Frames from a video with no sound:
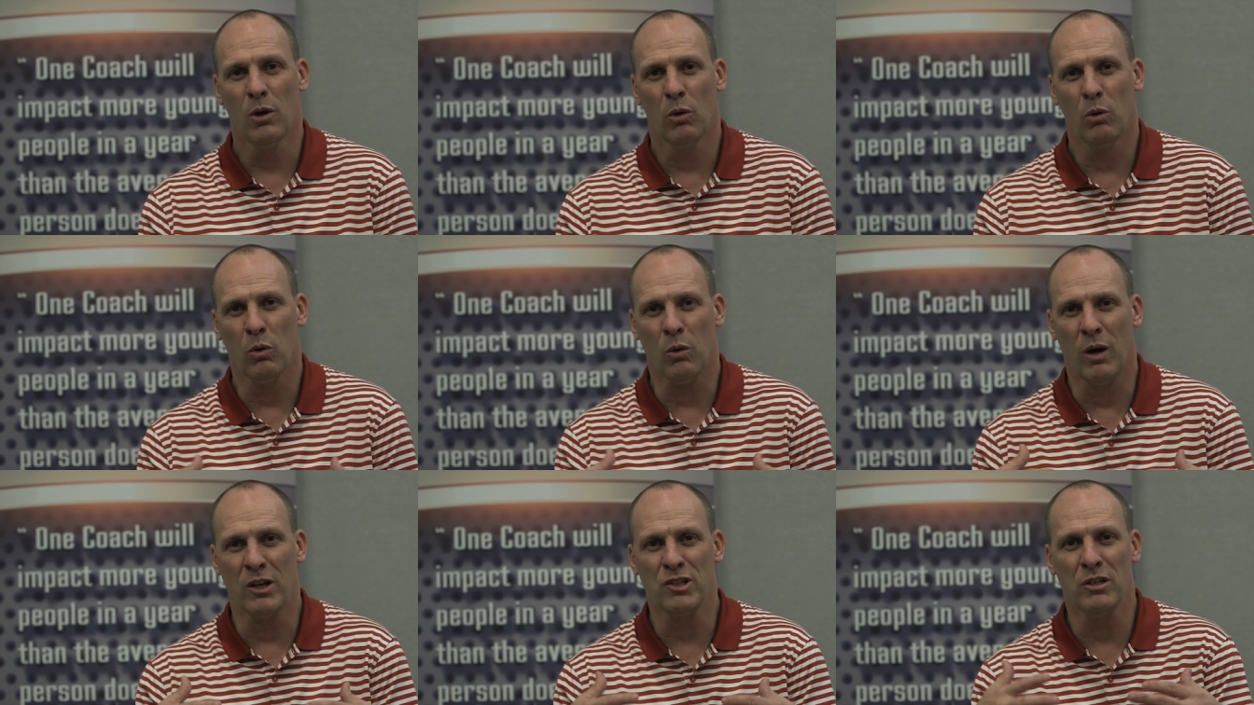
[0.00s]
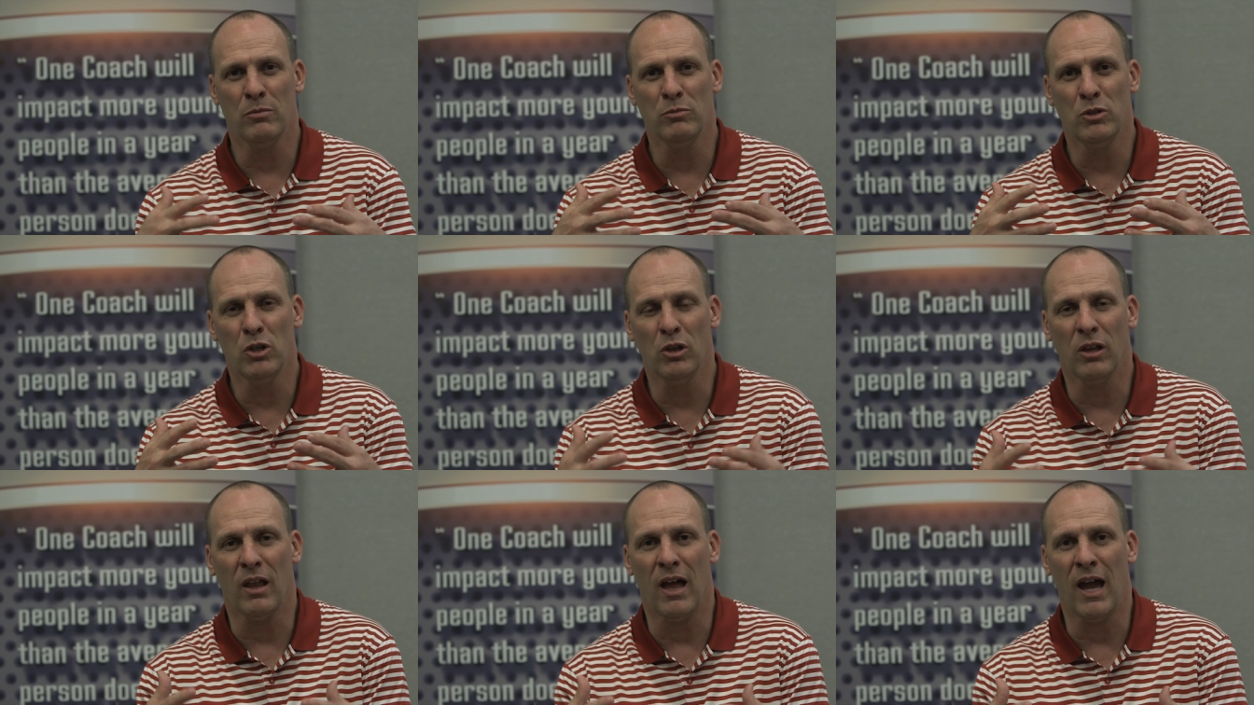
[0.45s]
We're watching
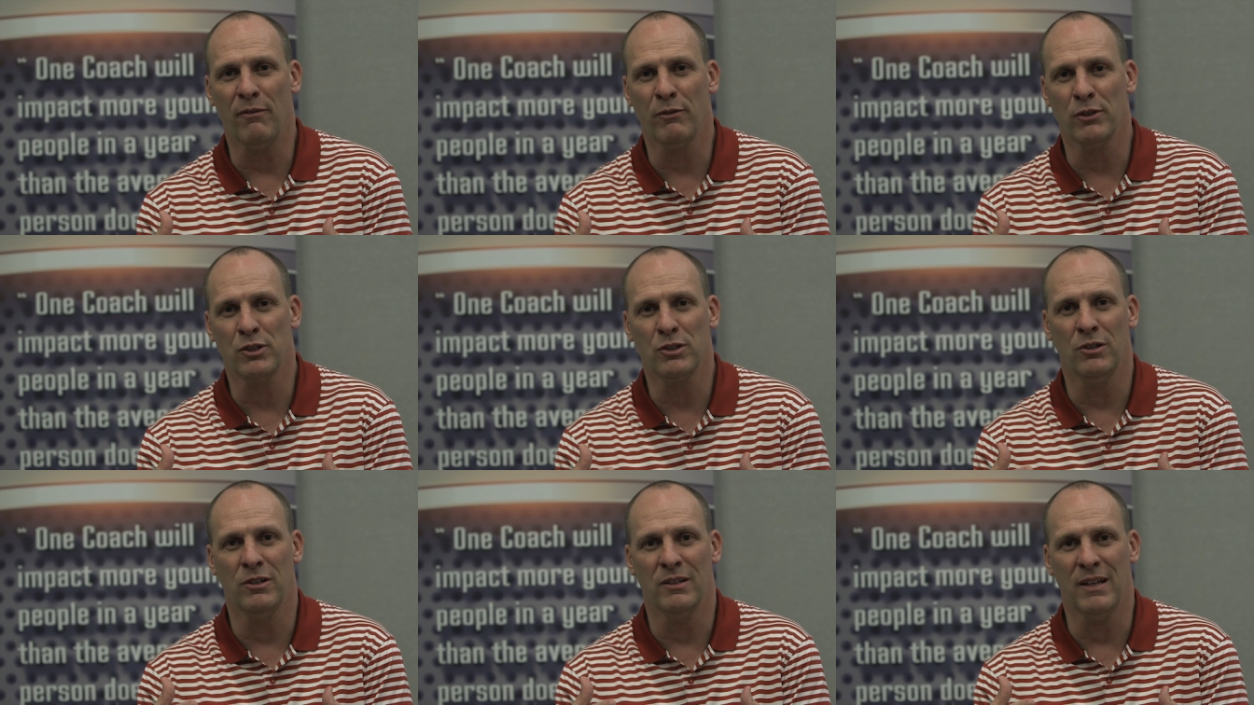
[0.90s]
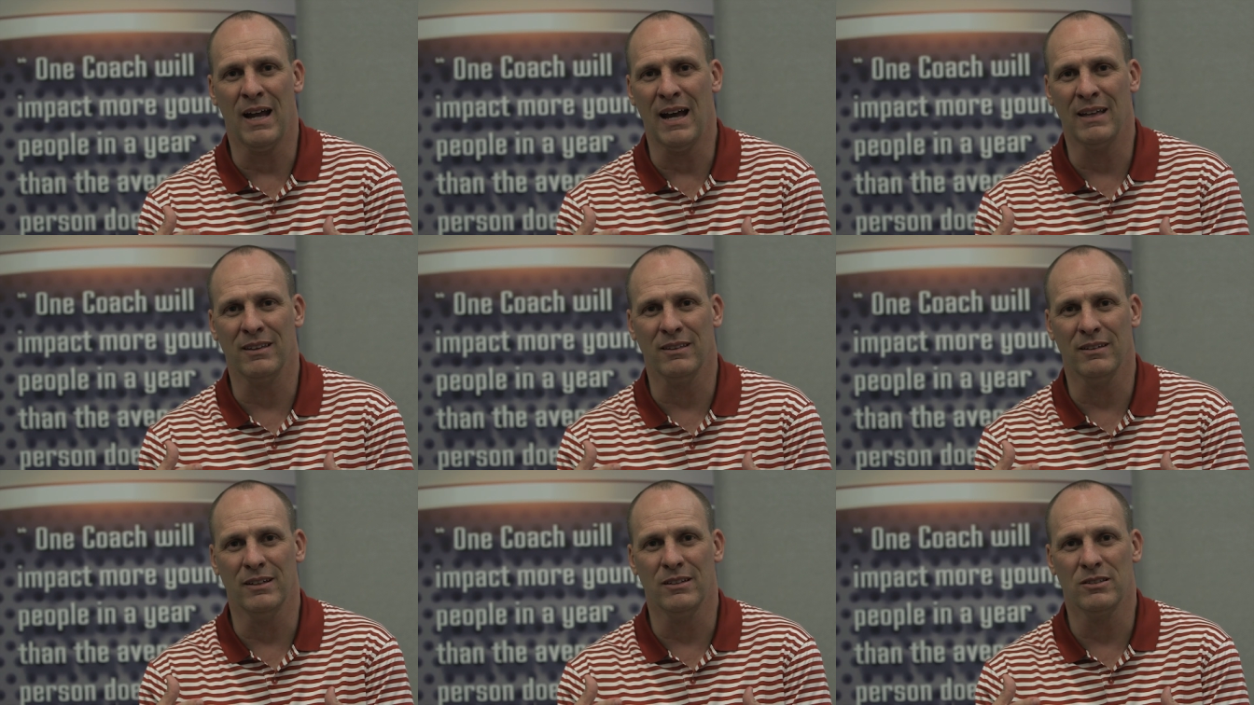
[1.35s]
them do life with student
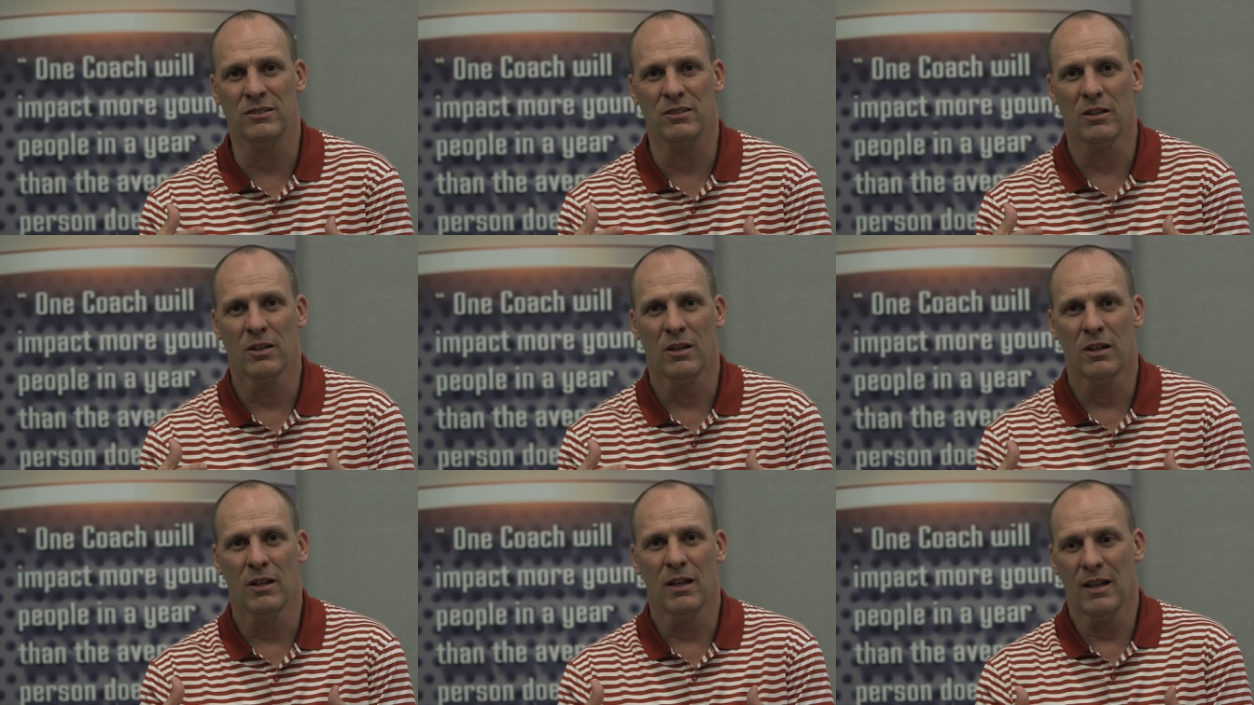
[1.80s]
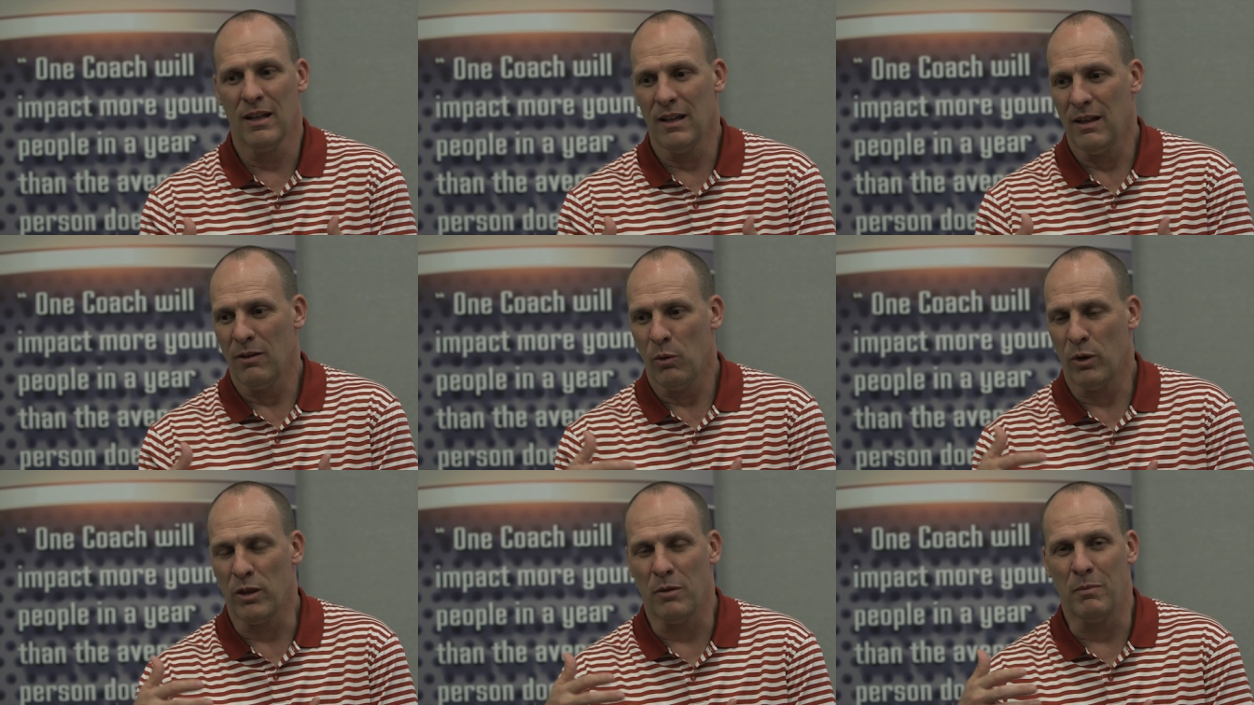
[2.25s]
athletes,
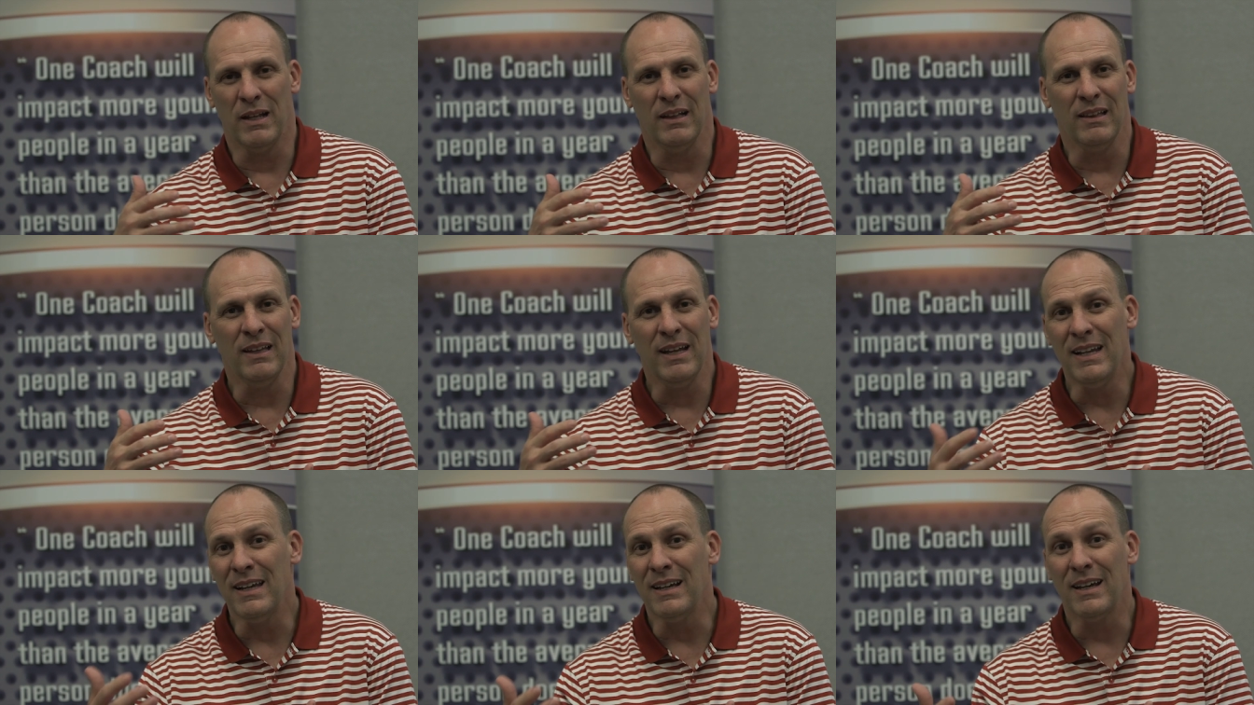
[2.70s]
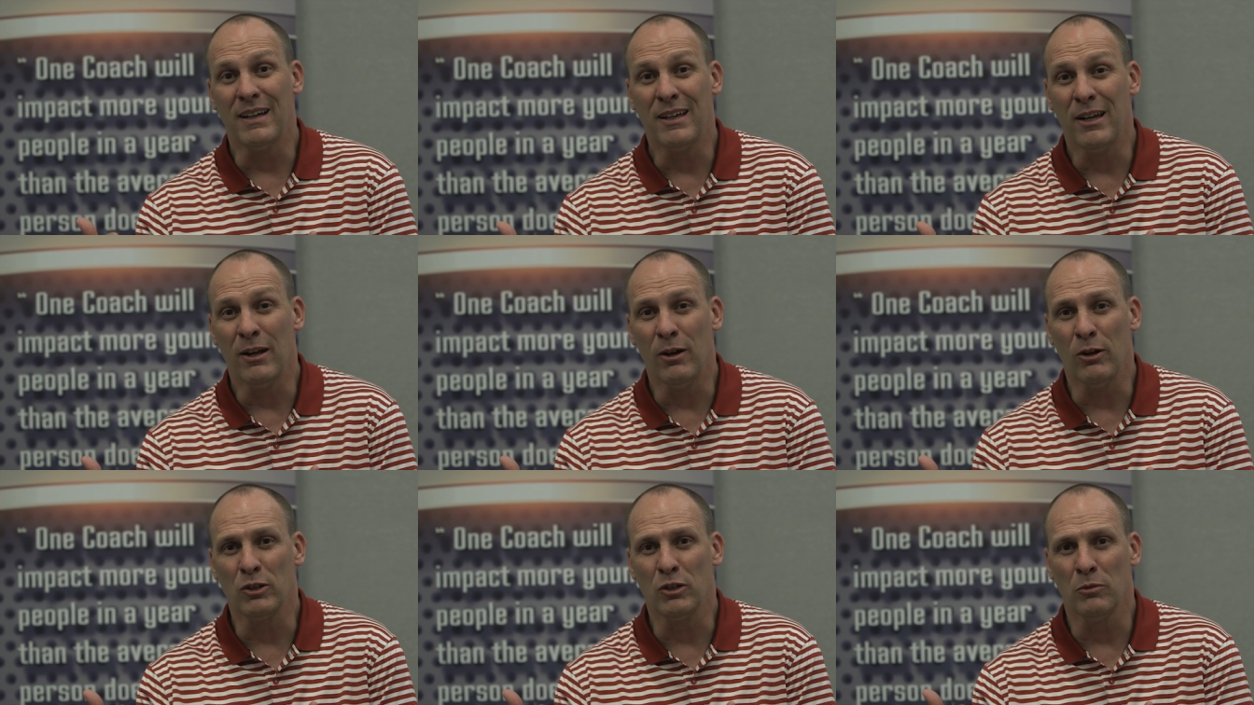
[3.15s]
whether it be leading a
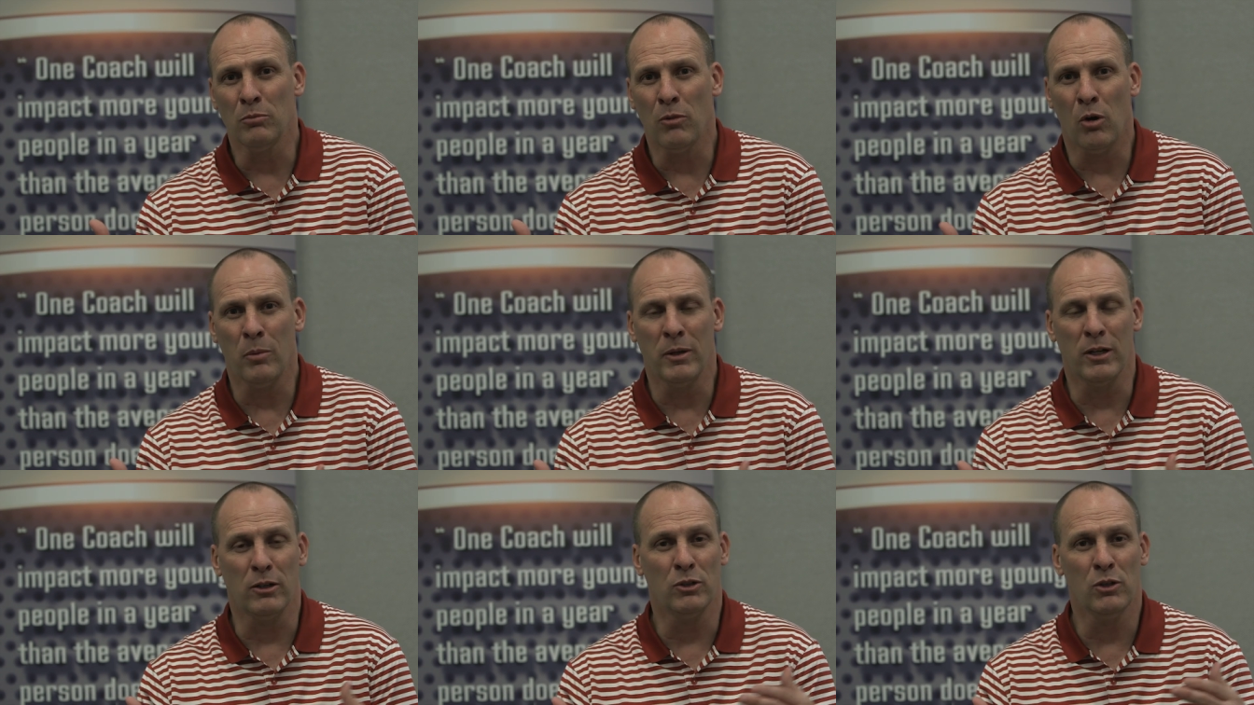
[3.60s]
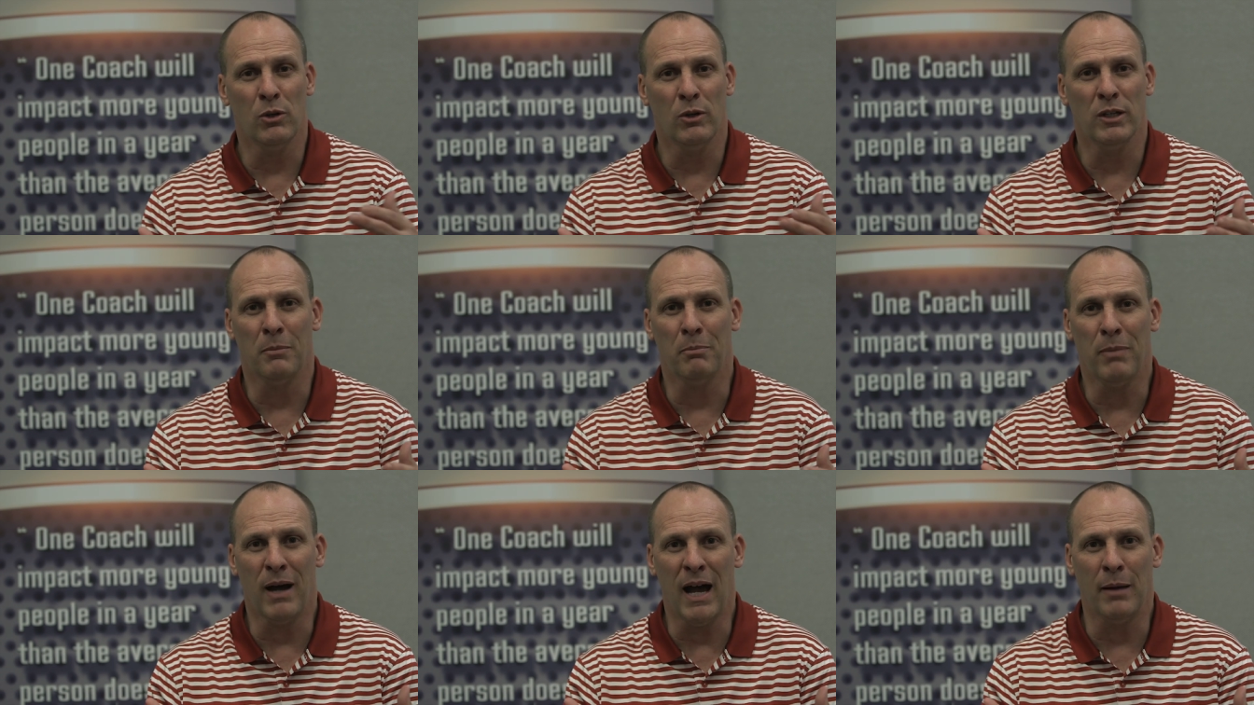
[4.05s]
character moment or
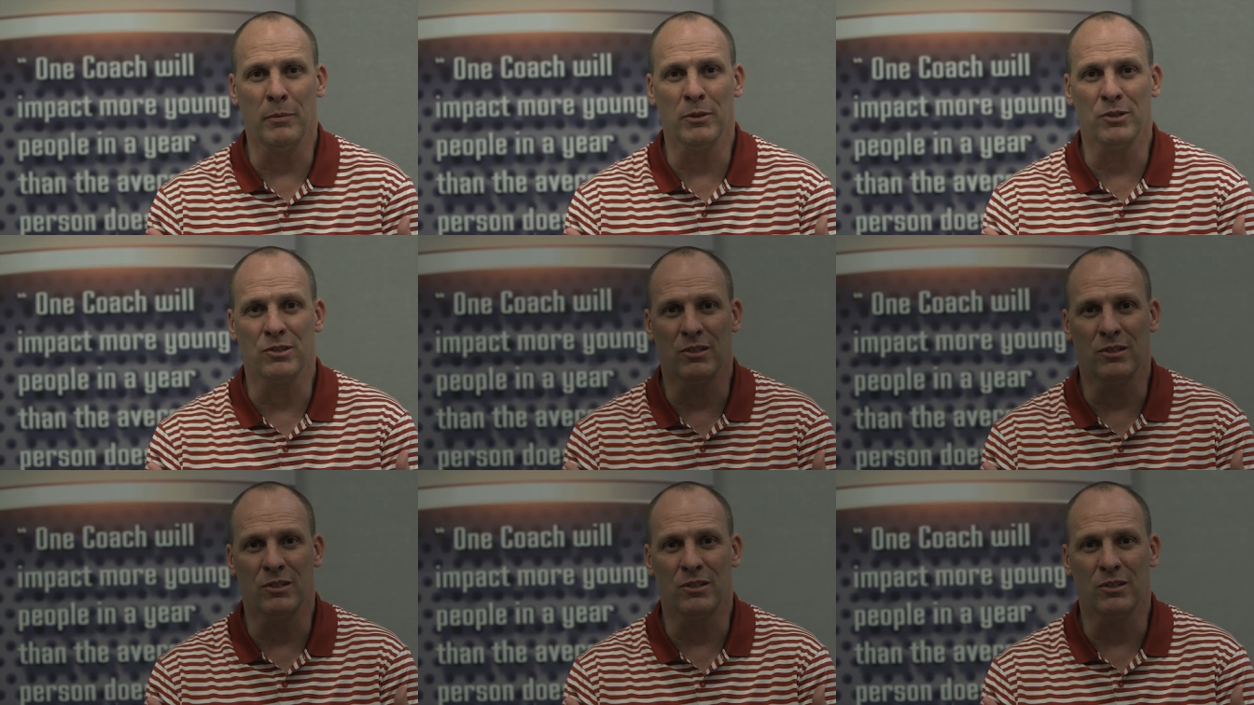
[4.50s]
doing a Bible